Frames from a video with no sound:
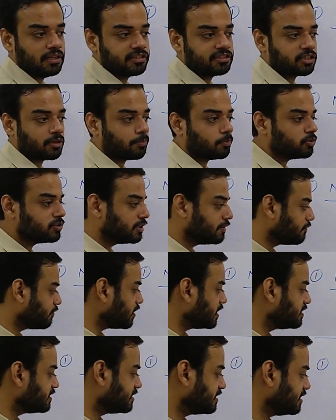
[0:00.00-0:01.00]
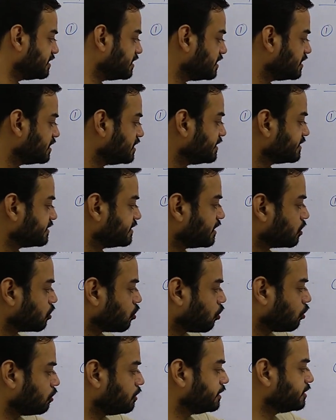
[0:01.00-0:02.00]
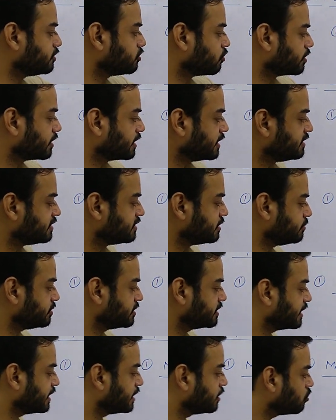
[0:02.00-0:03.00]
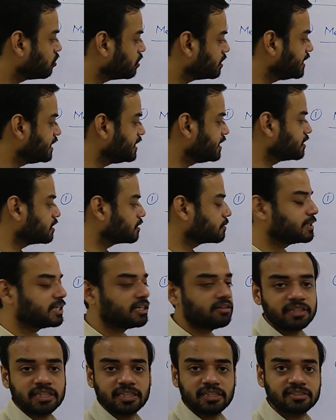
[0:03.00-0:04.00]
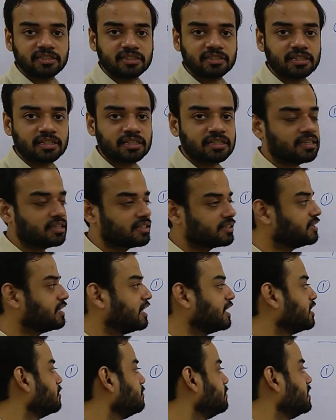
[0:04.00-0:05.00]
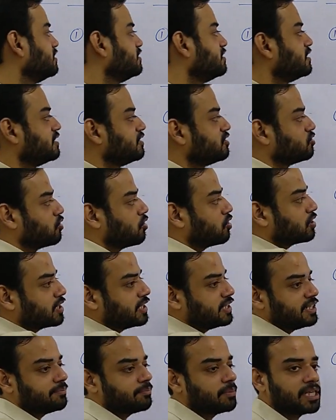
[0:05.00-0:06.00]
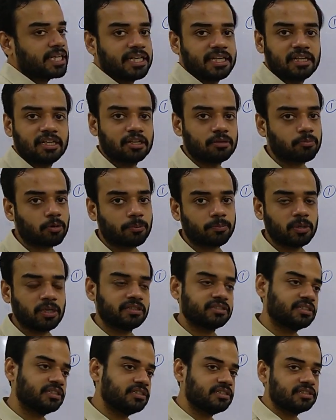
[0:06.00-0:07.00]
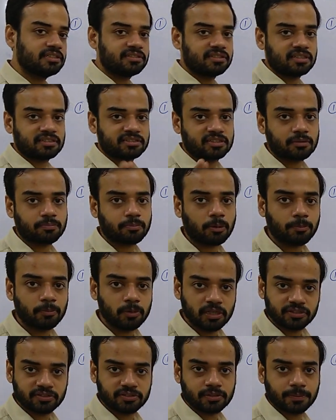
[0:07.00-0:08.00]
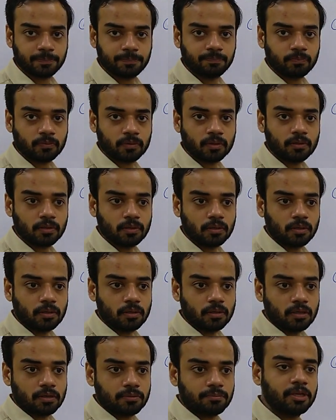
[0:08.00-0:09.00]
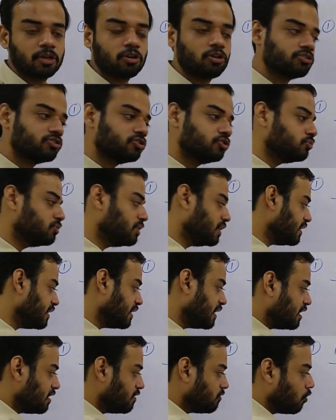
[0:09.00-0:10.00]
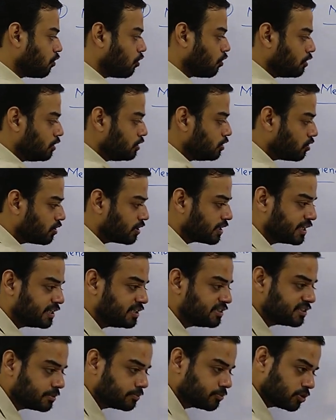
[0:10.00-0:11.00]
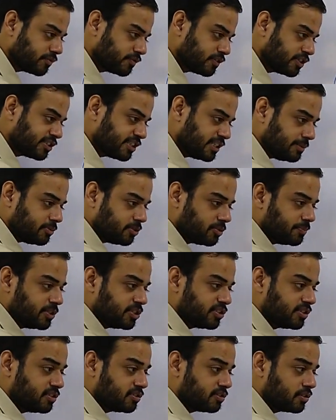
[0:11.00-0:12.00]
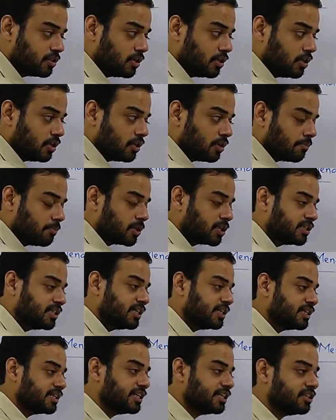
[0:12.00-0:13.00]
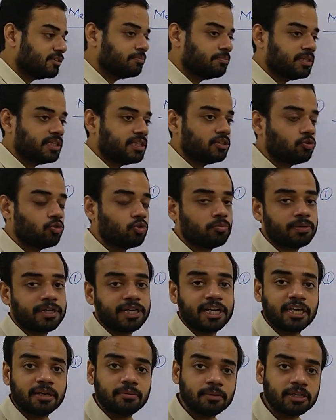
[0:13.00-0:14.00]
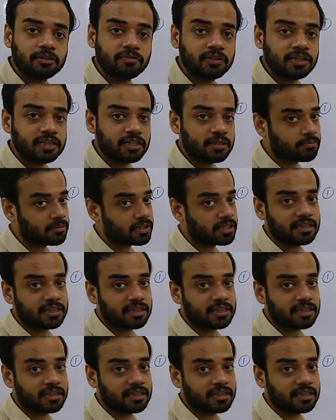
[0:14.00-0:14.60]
Suppose if I say that all these organisms cannot interbreed with each other, that means it is not an Mendelian population, it is just a population. Because you can have all the organisms of the same species, but there can be no breeding between them,